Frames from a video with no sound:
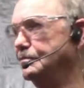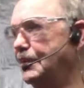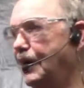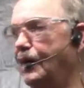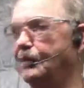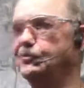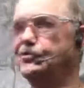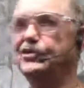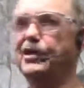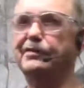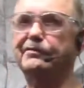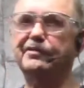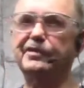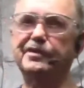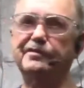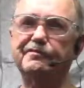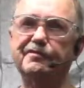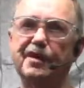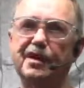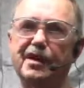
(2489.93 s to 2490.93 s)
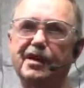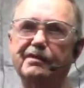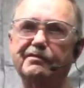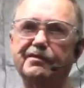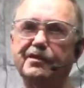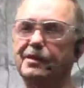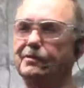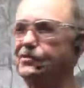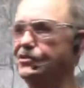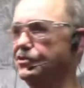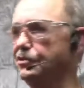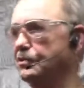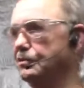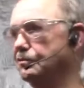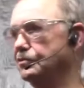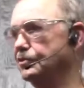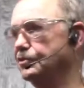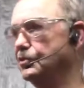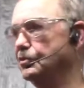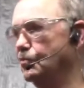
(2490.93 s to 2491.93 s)
I'm 75, and I'm sure it
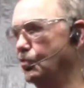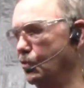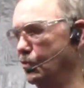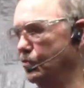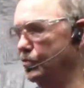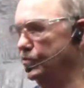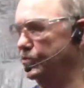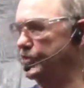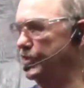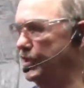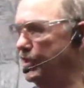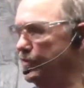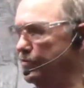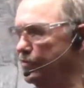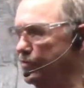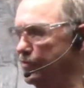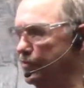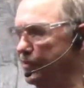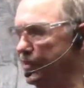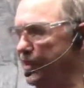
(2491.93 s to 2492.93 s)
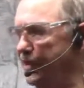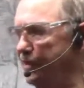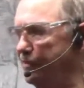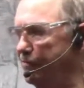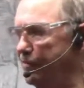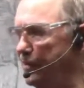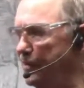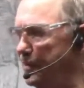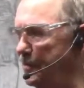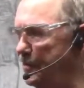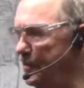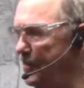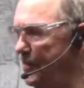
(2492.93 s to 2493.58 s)
was no more than 10 when we gave that.